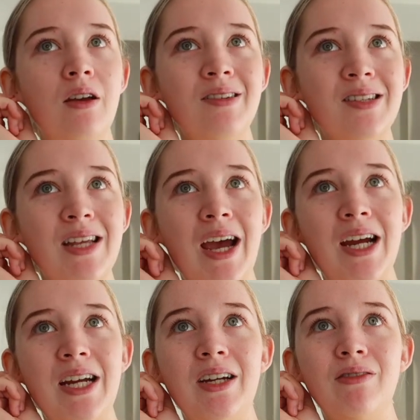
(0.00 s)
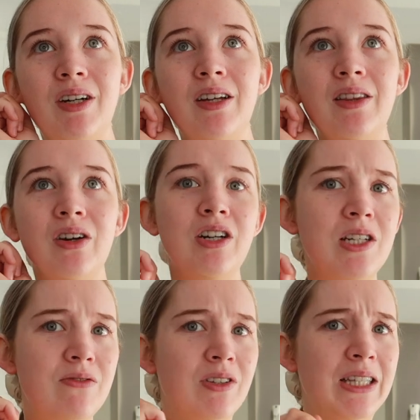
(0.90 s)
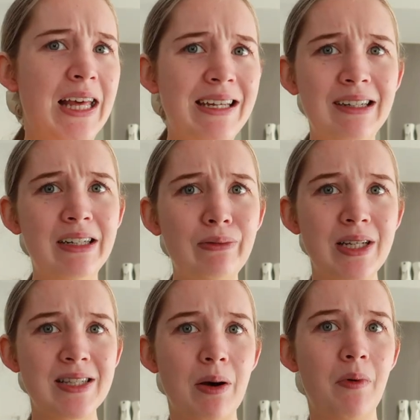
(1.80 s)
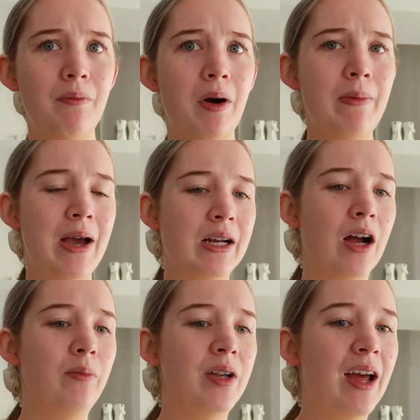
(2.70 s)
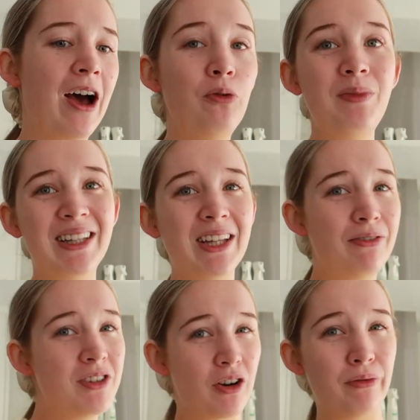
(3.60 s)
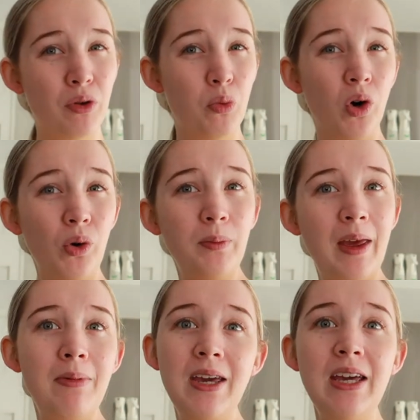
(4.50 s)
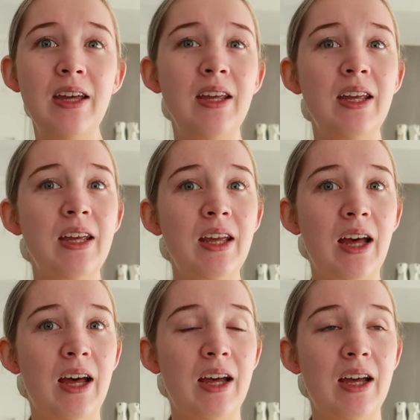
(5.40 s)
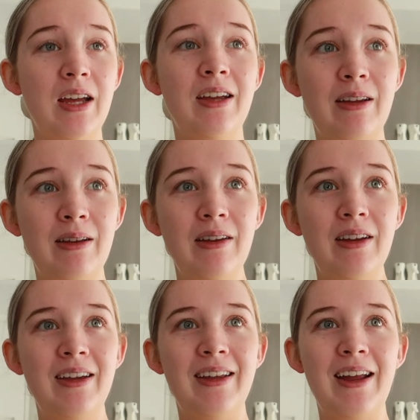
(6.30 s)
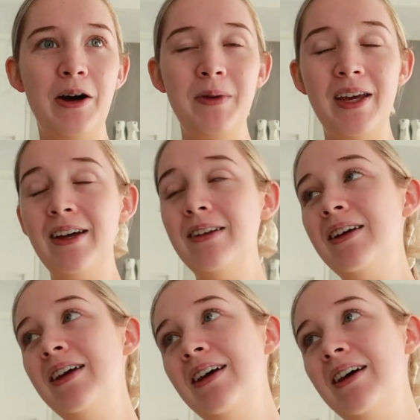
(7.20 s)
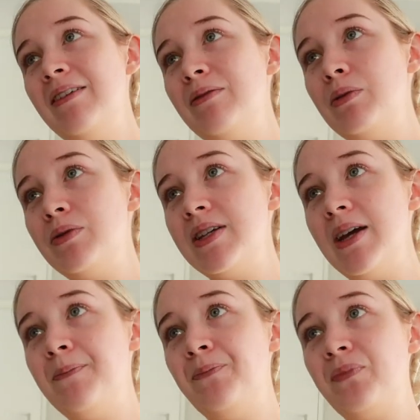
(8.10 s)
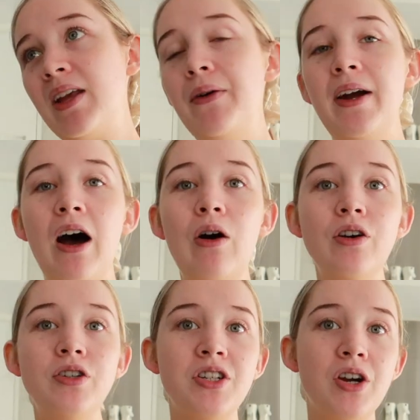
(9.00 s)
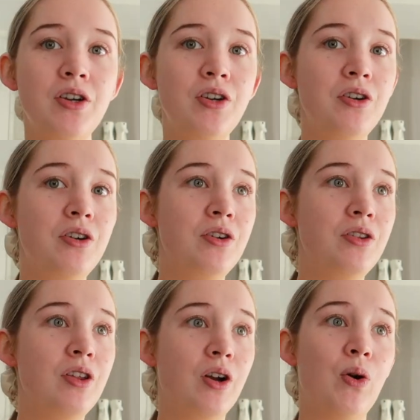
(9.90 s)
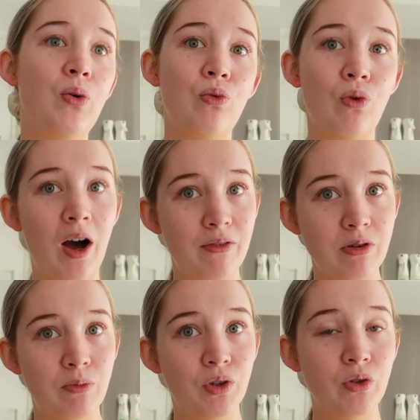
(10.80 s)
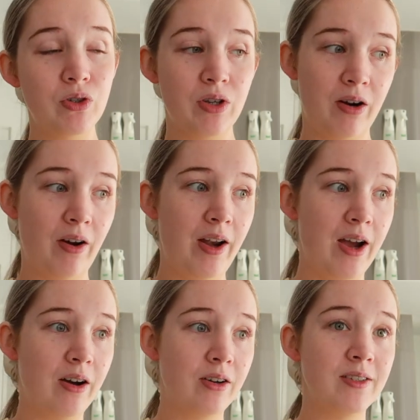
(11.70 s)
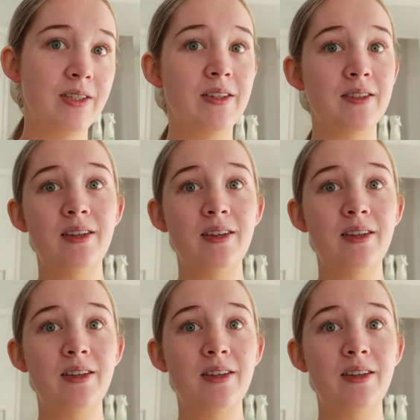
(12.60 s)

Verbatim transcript: save those for later when someone might be able to come and help me lift it off the wall maybe uh, and help me out, but we'll see. Anyway, I'll go show you the craft room, what it looks like right now because it is